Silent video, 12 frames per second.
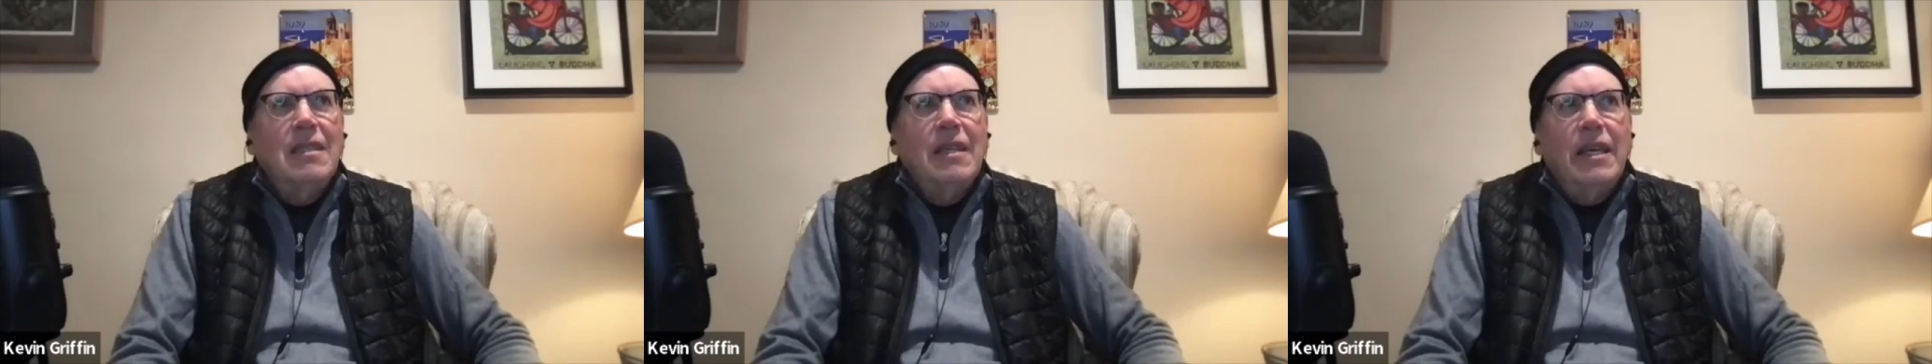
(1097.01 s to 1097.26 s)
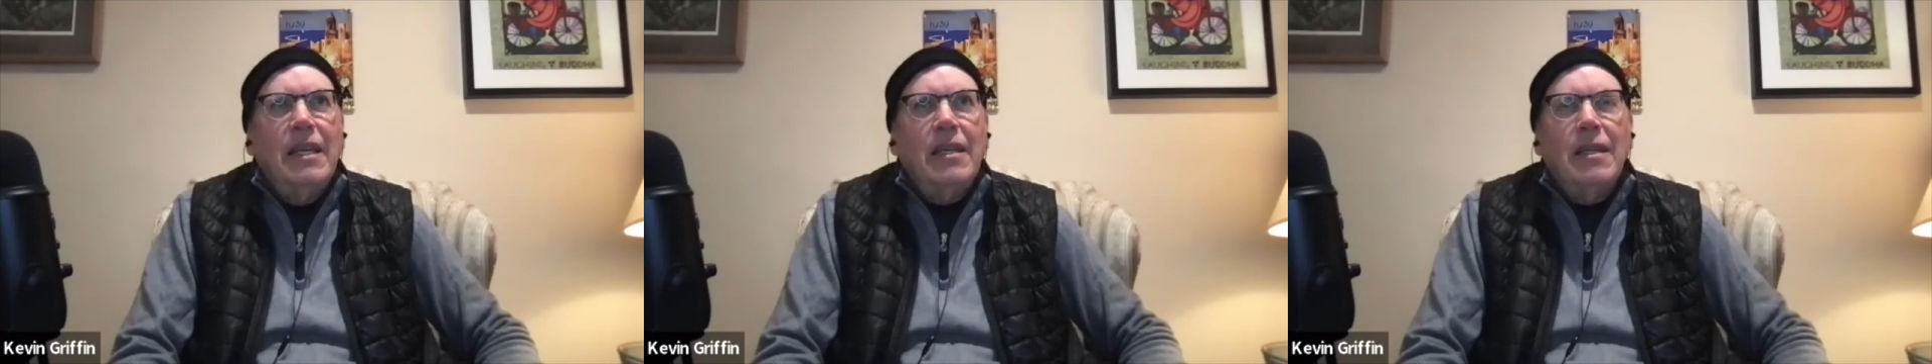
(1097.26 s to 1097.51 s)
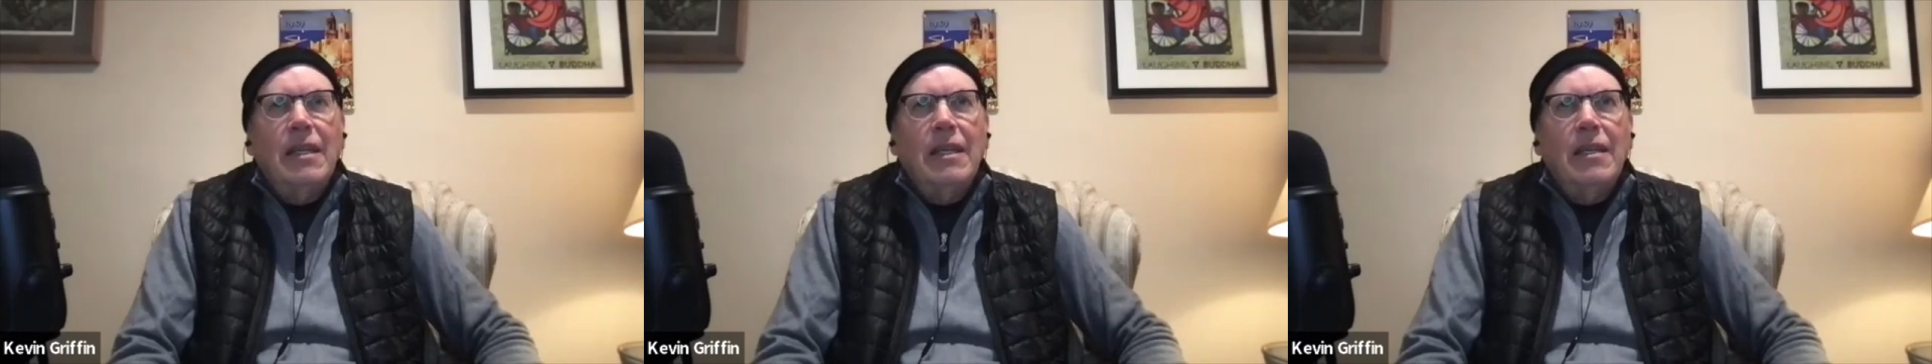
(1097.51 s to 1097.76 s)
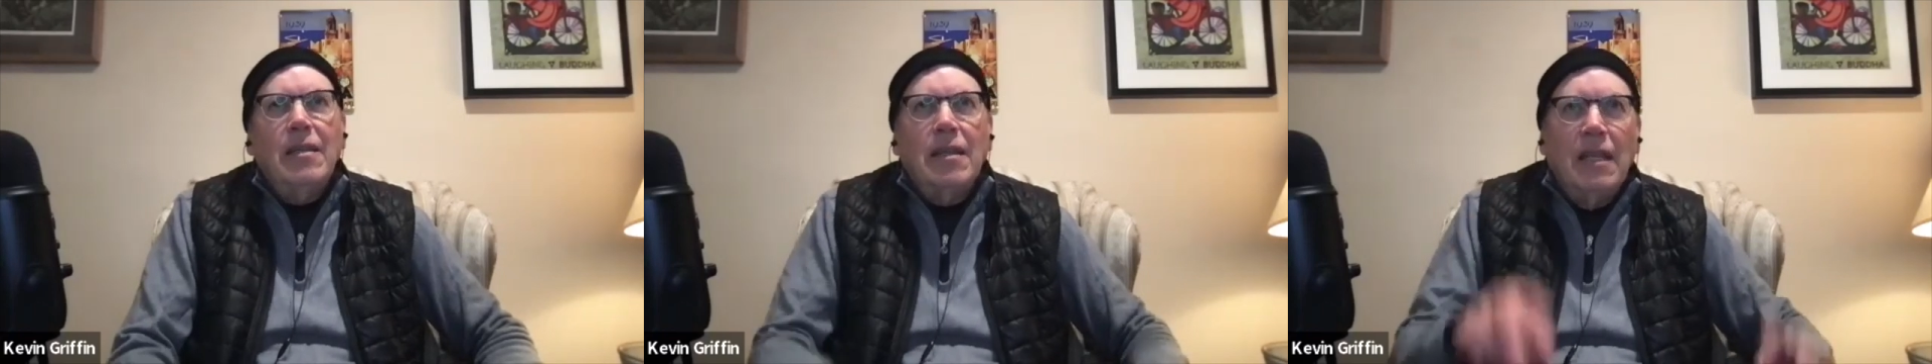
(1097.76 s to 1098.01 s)

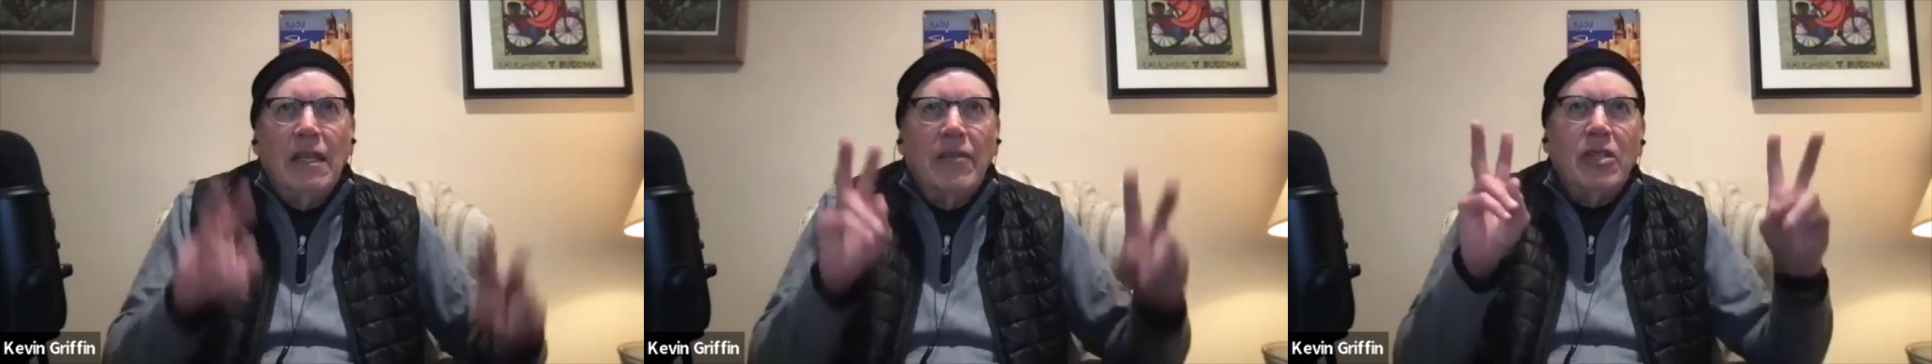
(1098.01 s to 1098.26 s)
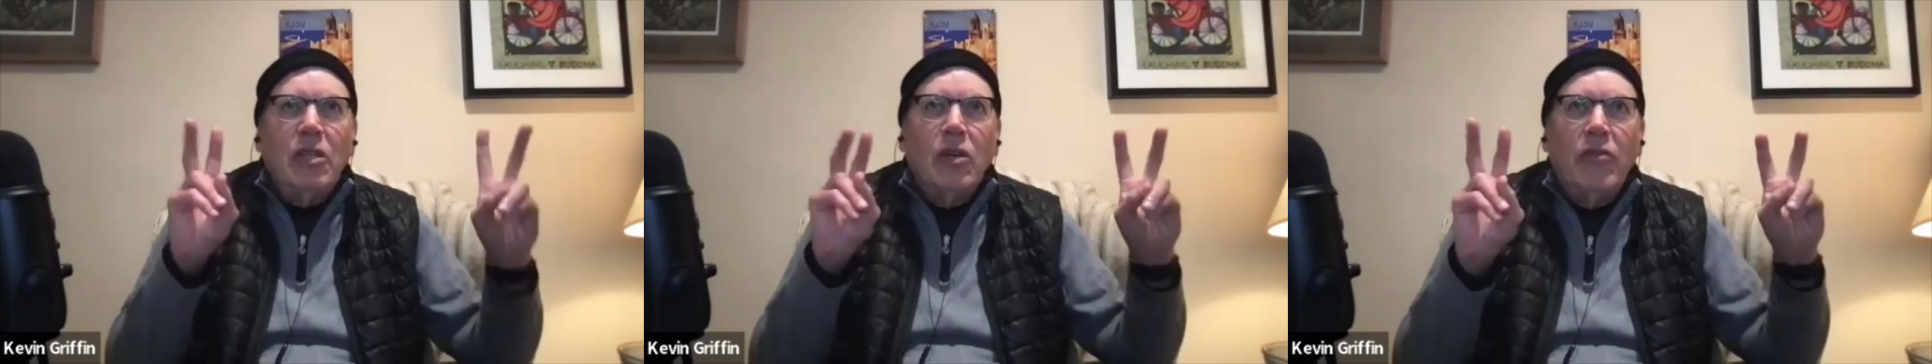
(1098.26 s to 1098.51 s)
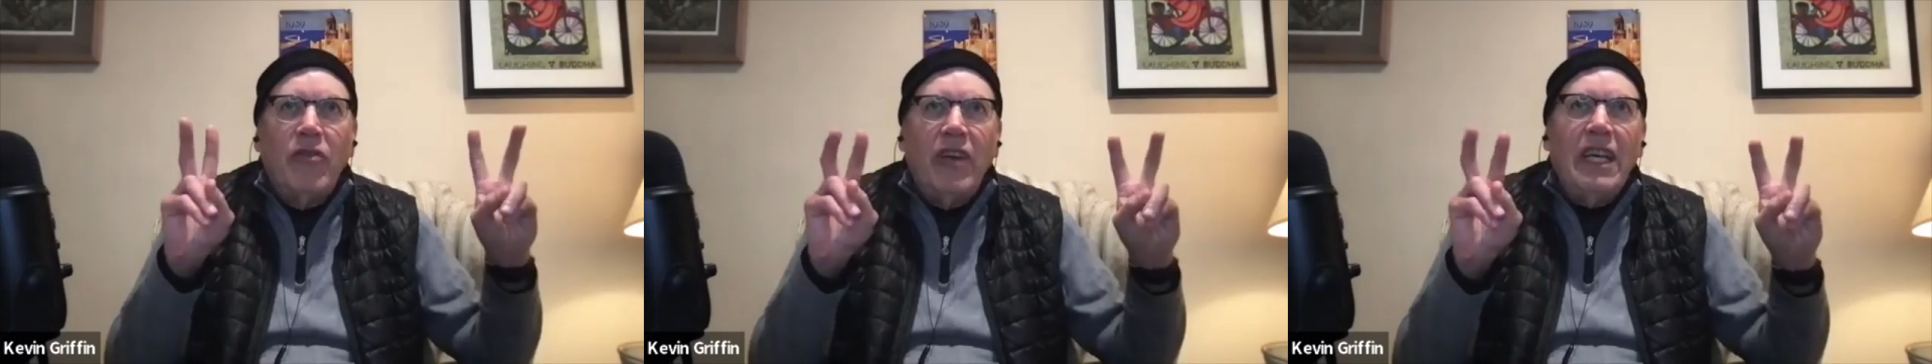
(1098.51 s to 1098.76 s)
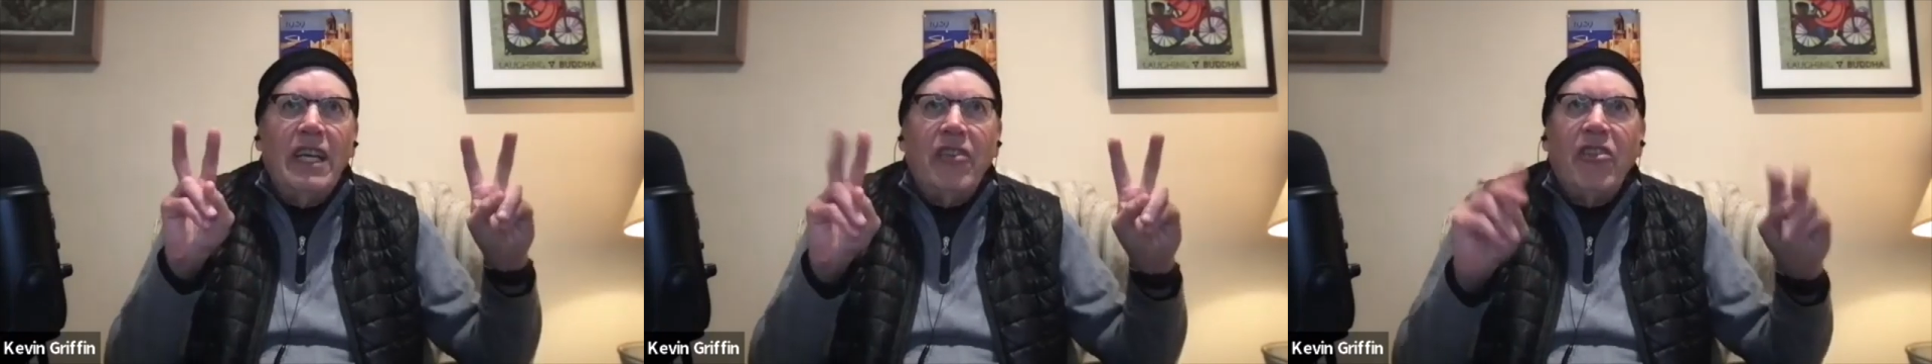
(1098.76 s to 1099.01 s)
and living on
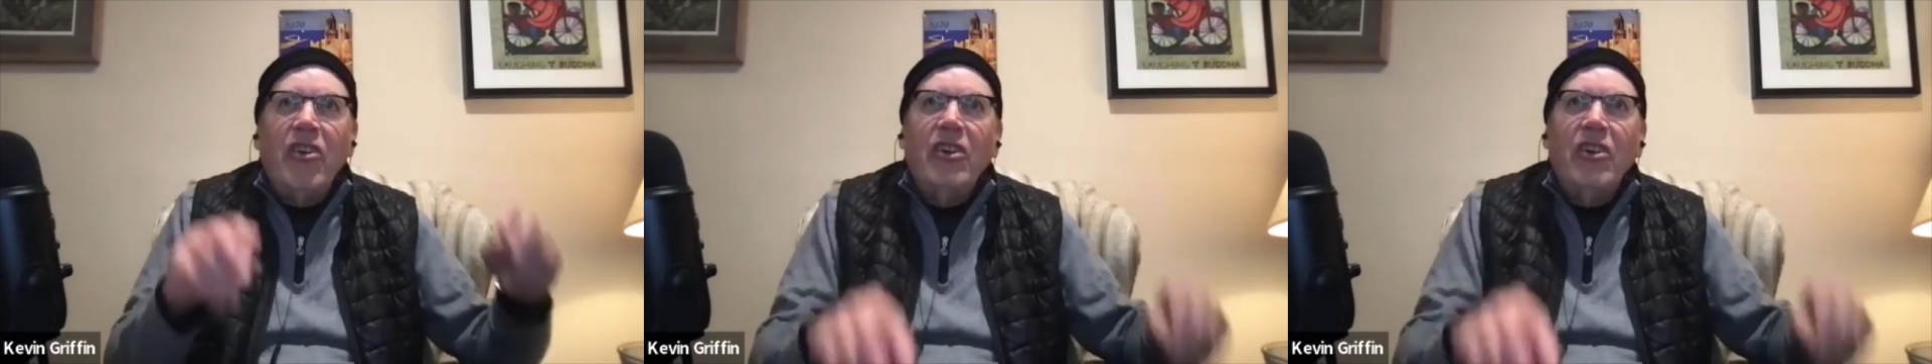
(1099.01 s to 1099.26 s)
faith